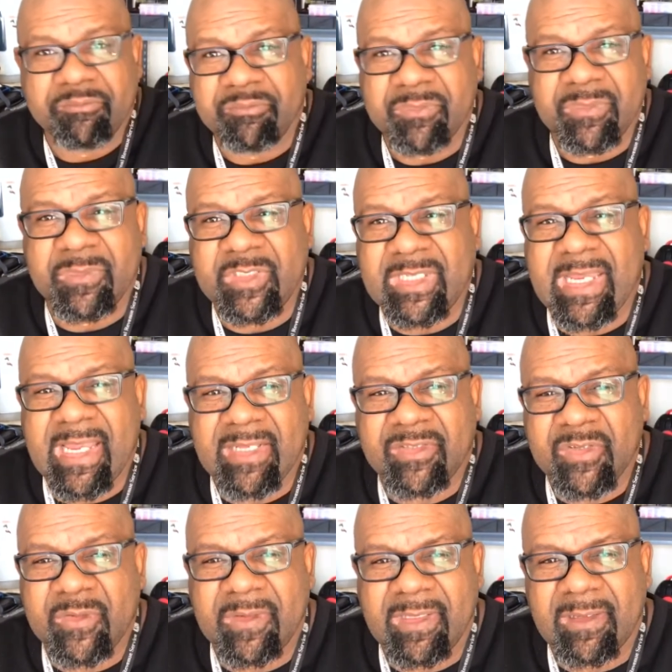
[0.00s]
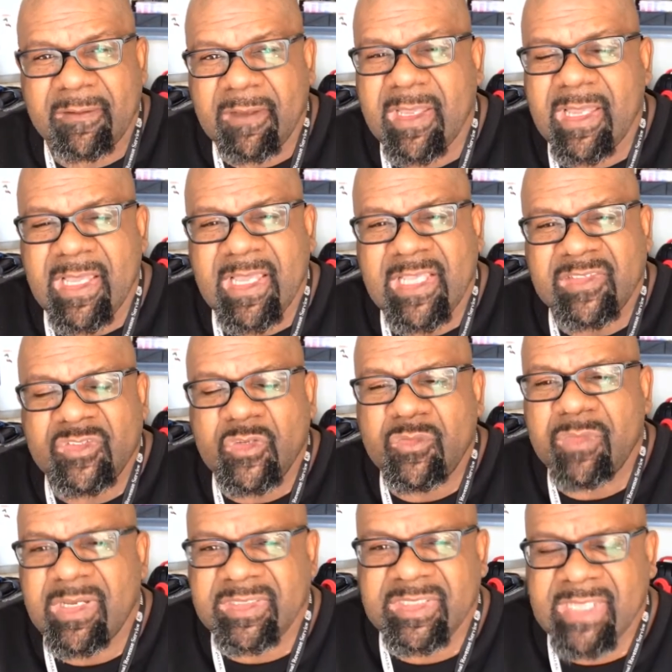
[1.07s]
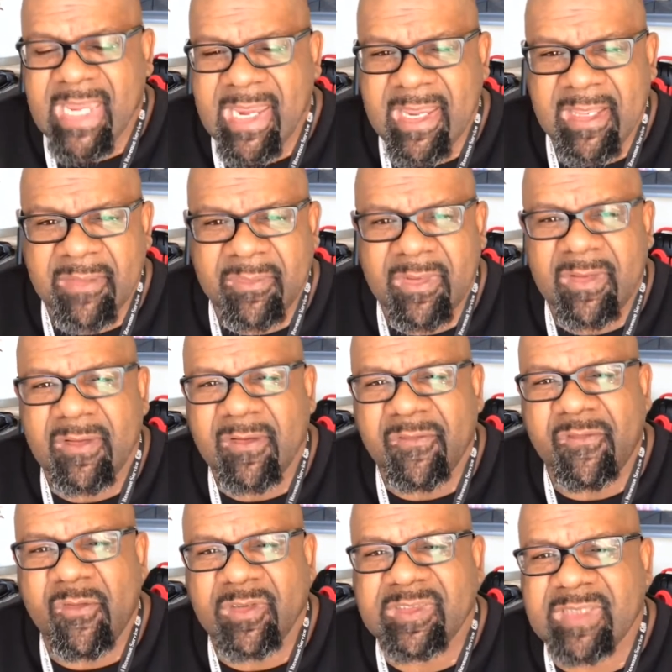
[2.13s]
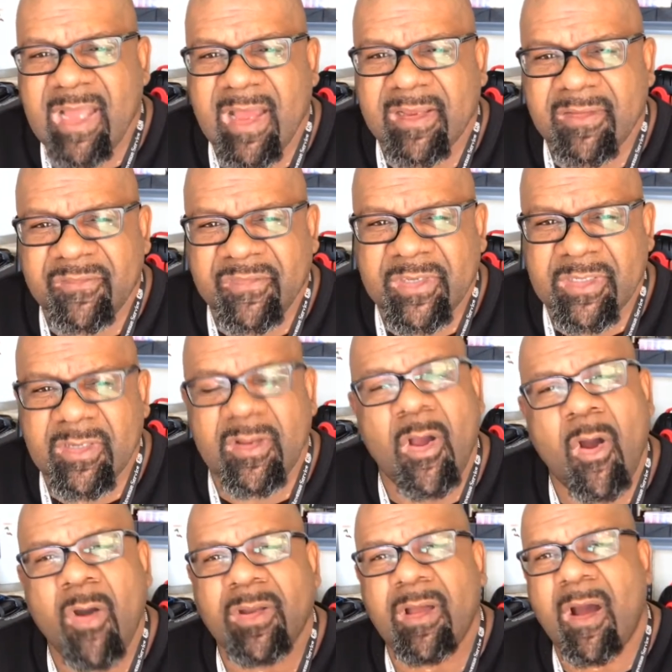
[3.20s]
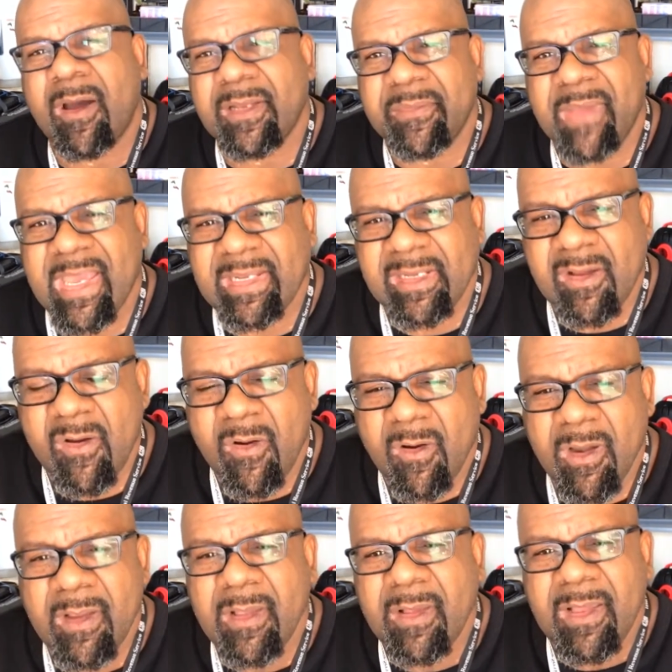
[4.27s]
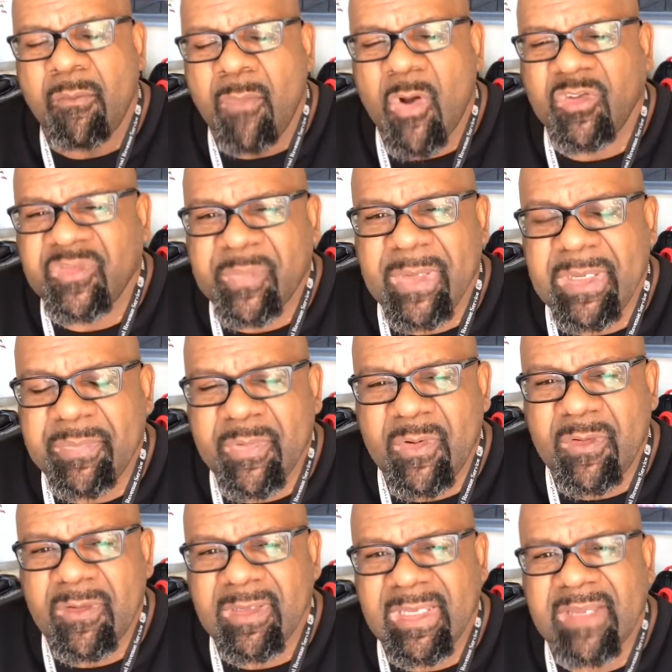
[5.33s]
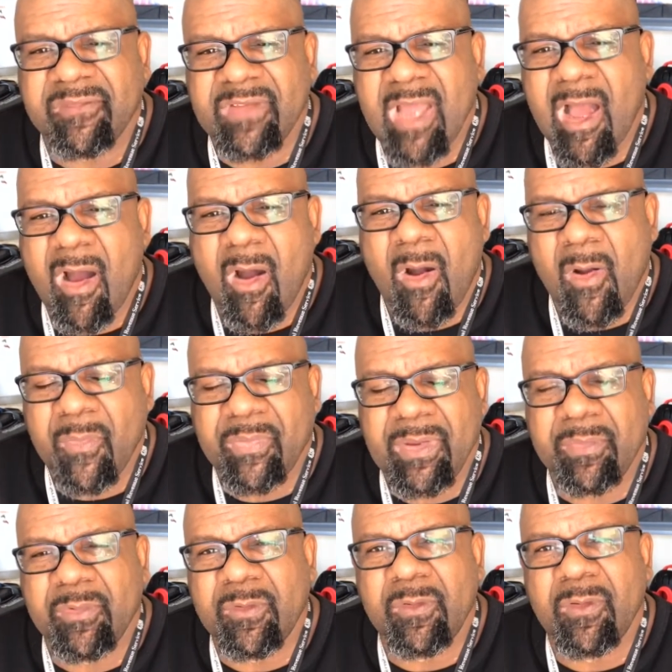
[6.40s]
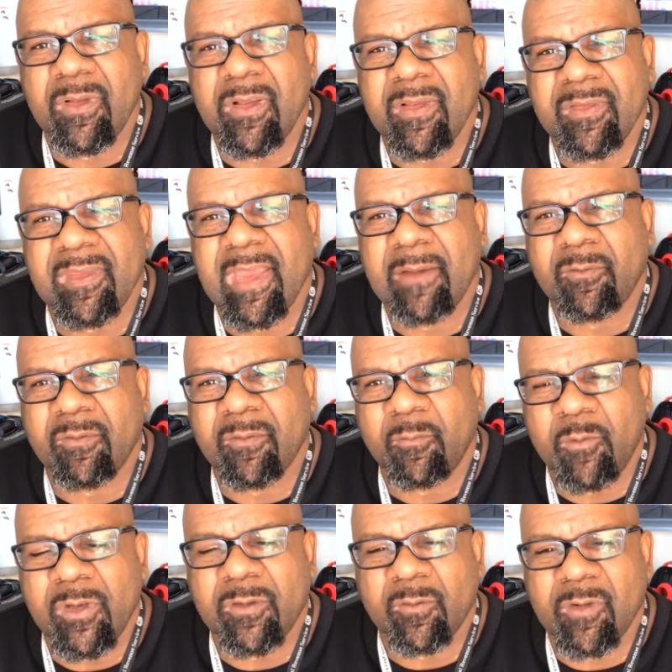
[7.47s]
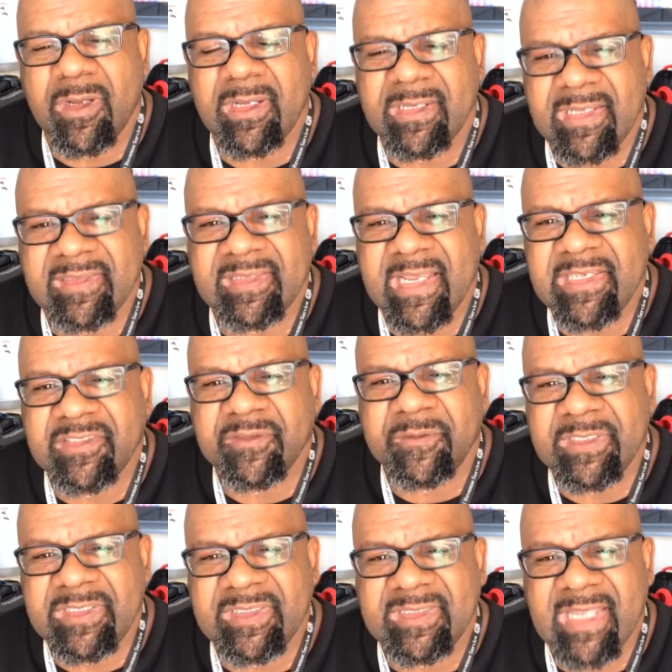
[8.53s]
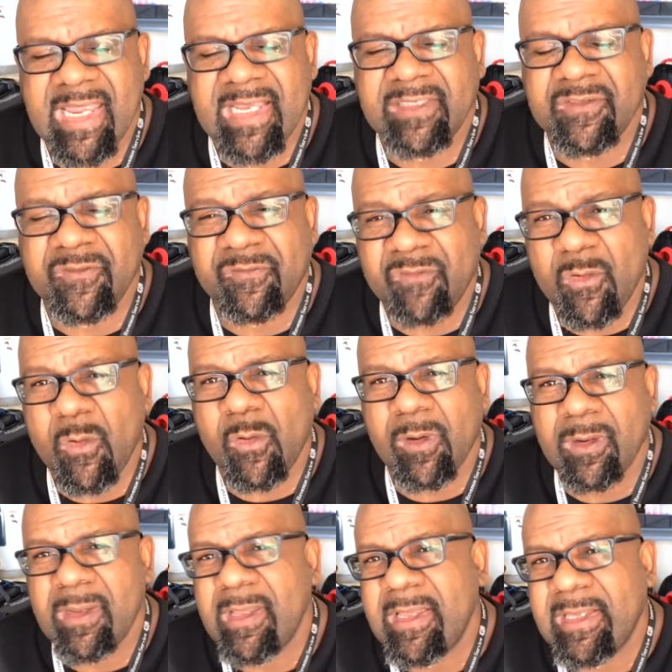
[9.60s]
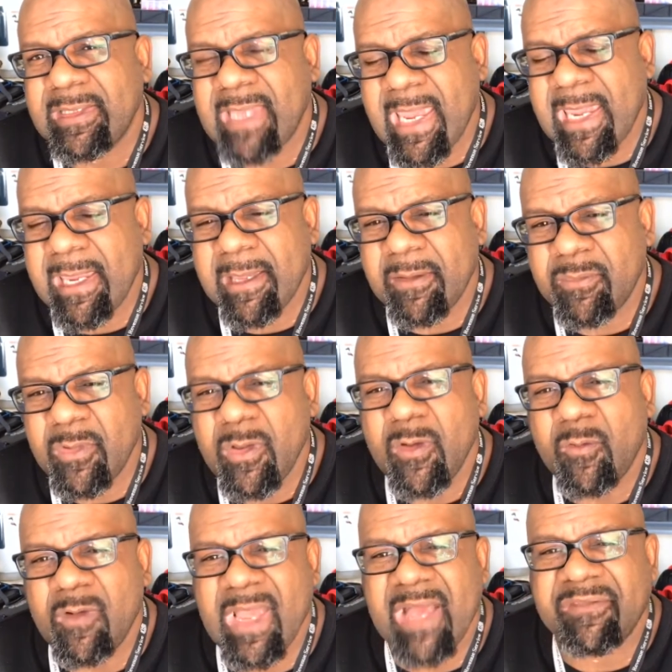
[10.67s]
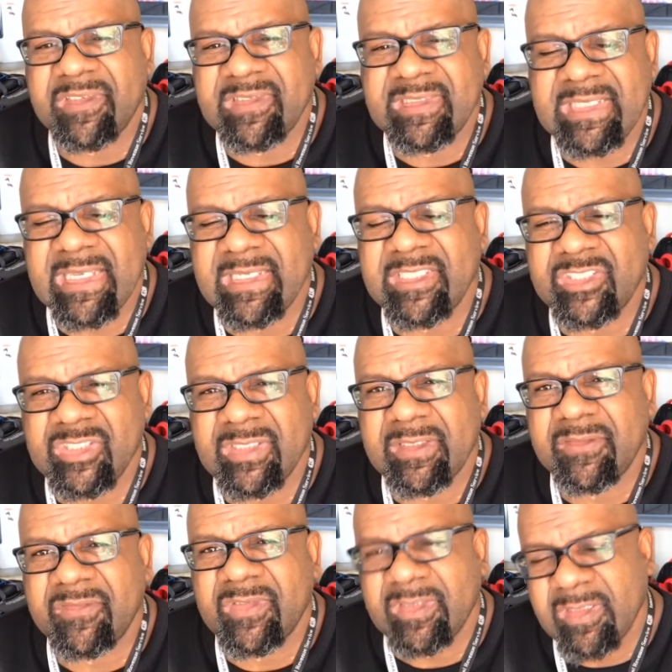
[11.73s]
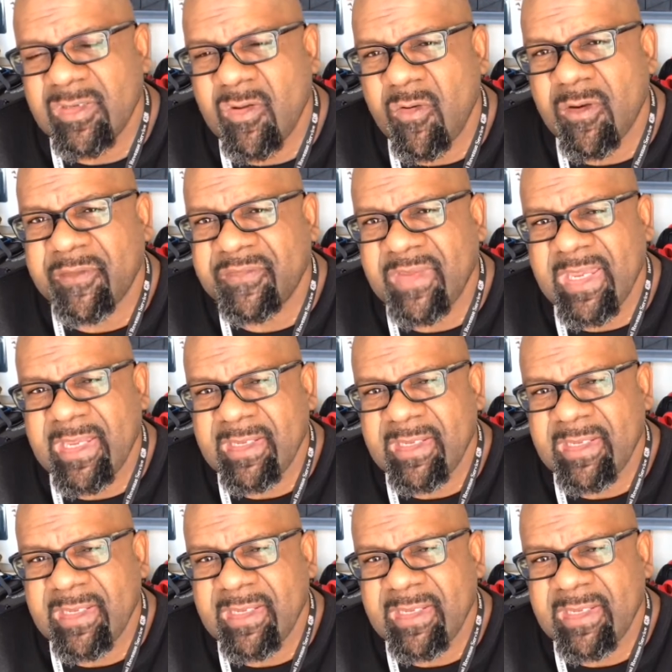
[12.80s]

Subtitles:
You can't do it. It's too much cam for a stock converter on an automatic car. Most people, if not all people, that will run a stage 3, stage 4 cam will have a stick shift Corvette.